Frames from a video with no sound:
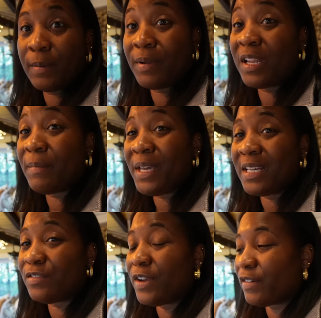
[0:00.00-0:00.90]
plumbing
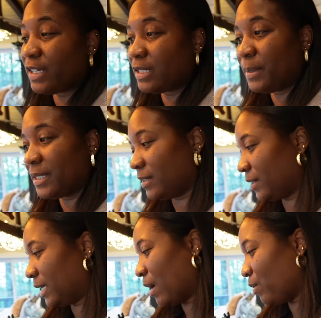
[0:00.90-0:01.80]
is very expensive
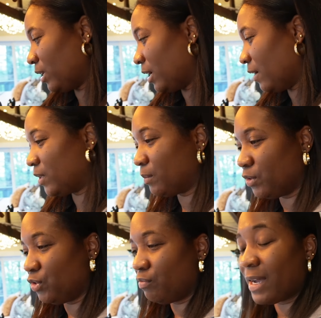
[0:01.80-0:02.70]
because I would love to
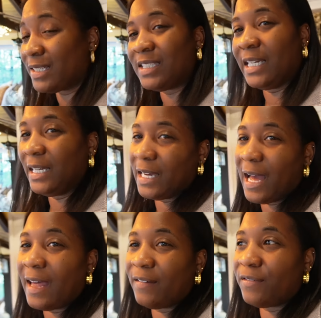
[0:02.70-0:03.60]
move my sink
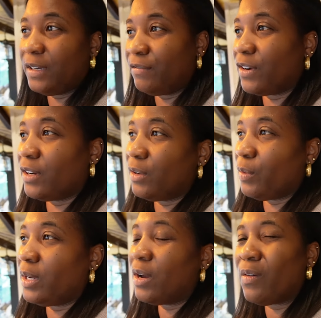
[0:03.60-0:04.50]
out in front of the
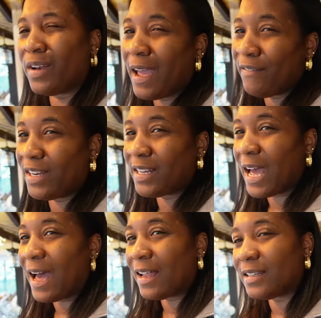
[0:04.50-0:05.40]
window and have it in the
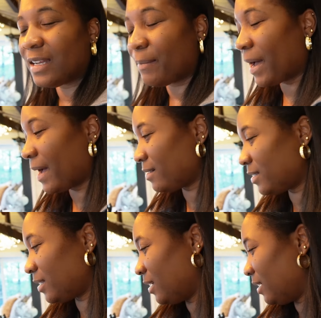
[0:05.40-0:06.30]
island at my
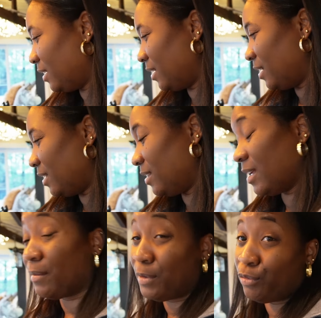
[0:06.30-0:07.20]
house.
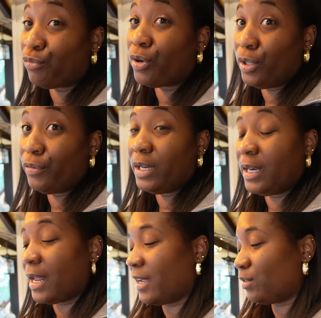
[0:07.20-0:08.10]
That'll be really,
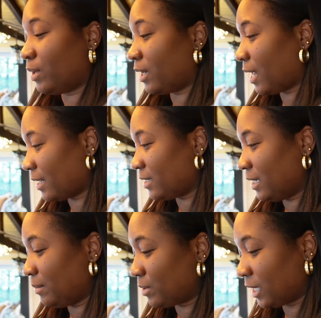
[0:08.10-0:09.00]
really nice with a nice
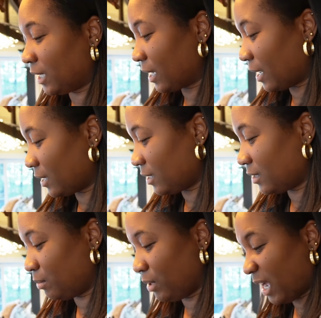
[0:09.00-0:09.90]
deep sink like
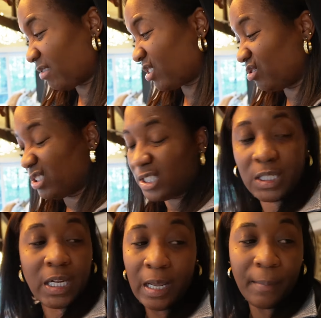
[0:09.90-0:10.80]
this. Be absolutely
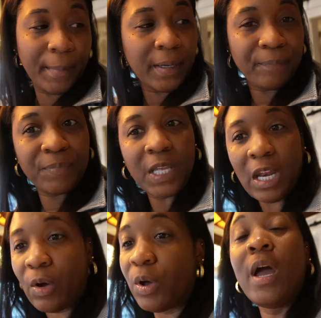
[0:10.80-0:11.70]
stunning, but you
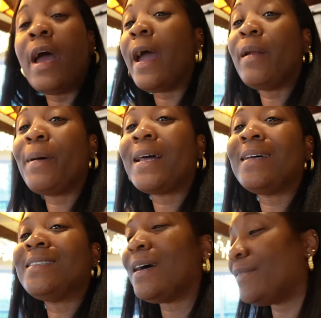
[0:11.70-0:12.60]
know, ain't nobody
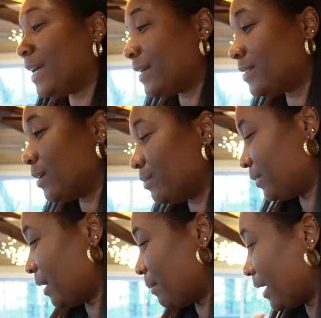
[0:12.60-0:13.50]
got time for that. So
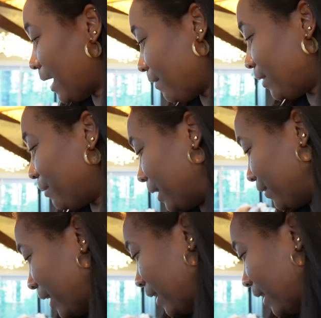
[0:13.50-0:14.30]
I might not have enough money for